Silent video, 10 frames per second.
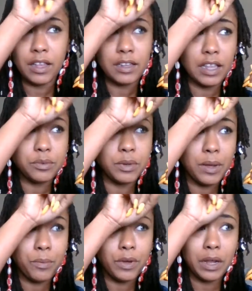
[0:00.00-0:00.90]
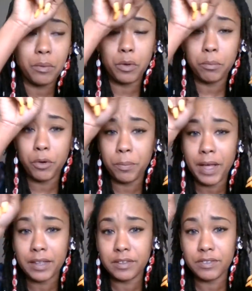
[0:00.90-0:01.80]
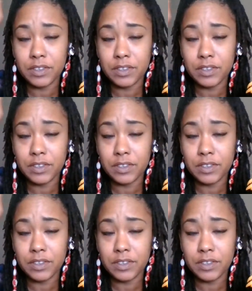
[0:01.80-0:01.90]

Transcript: That's what I want. I want more positive